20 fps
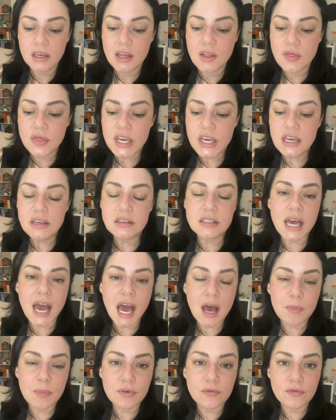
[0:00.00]
things
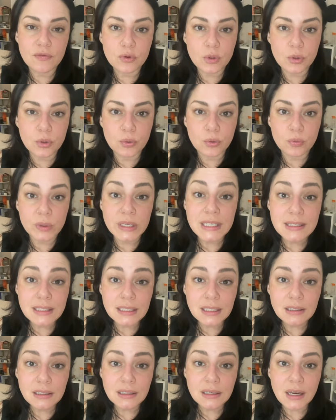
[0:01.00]
happen for a
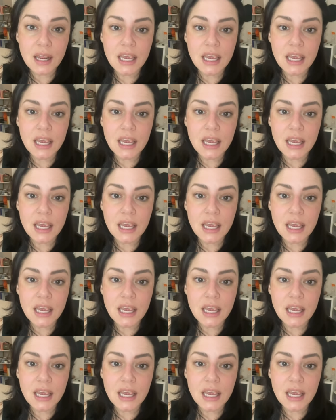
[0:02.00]
reason,